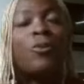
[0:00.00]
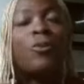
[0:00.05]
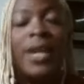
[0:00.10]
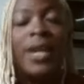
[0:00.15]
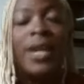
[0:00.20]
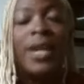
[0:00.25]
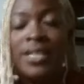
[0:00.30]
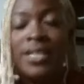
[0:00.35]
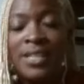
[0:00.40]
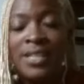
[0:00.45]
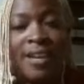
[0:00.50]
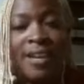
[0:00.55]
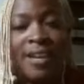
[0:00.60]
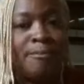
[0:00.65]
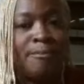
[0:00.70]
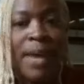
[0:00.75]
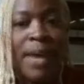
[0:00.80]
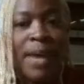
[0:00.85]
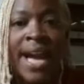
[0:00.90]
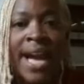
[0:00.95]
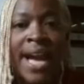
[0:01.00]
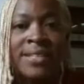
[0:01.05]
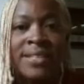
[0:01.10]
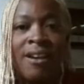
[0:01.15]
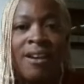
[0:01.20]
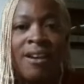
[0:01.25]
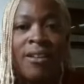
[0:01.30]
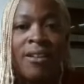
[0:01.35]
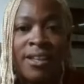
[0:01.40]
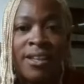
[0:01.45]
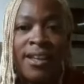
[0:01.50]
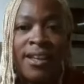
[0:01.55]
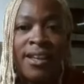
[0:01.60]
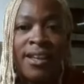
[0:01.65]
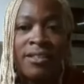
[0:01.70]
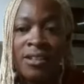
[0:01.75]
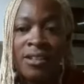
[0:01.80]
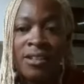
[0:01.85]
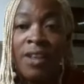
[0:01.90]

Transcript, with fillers: crazy impact on the, and